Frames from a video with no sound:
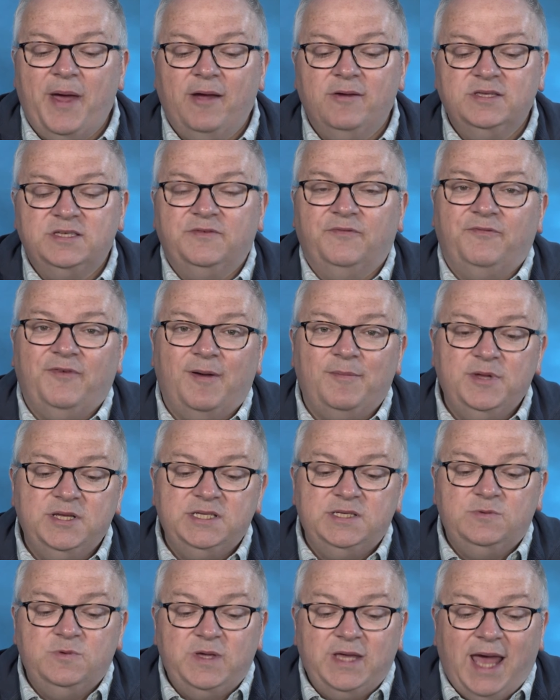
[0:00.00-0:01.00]
parents and
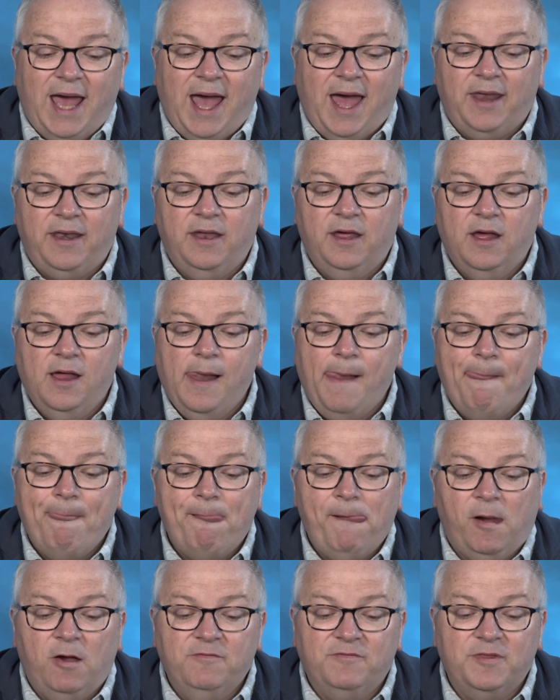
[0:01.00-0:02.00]
families as we can
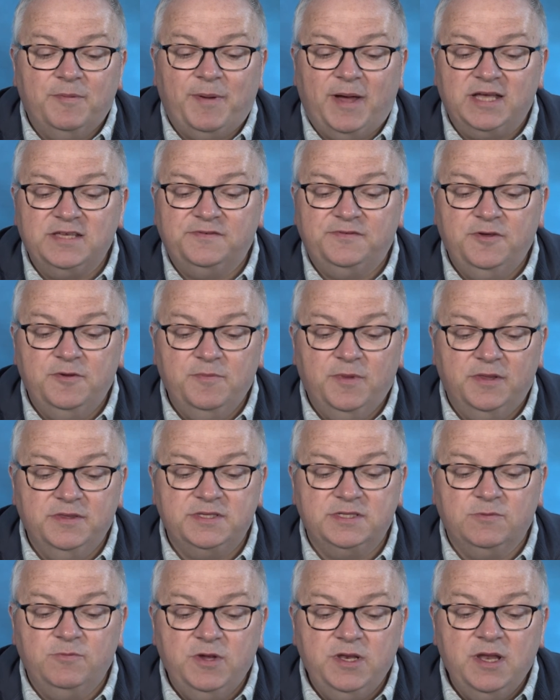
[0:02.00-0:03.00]
over the past few
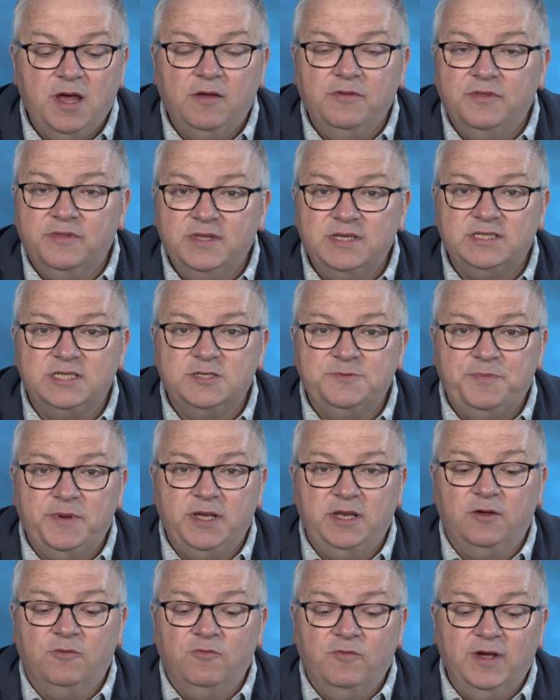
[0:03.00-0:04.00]
months, and we know that this has
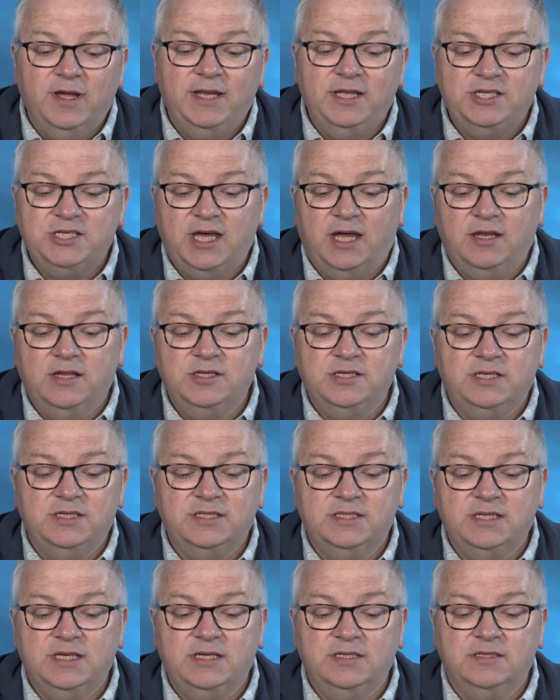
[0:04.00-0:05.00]
been a really challenging
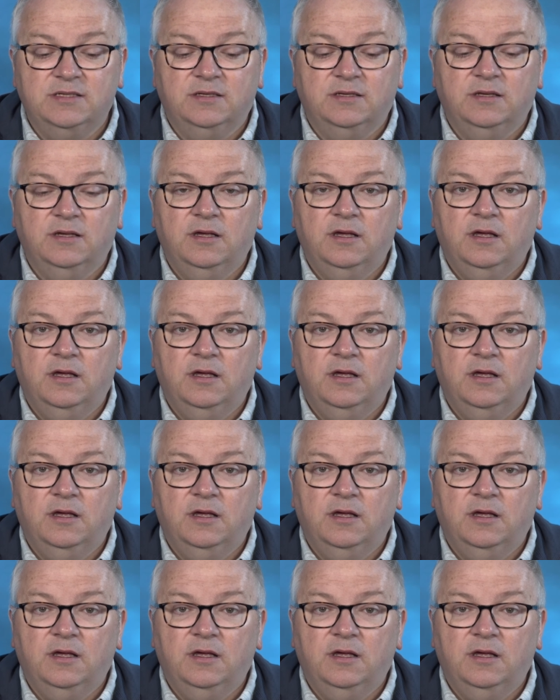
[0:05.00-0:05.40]
season.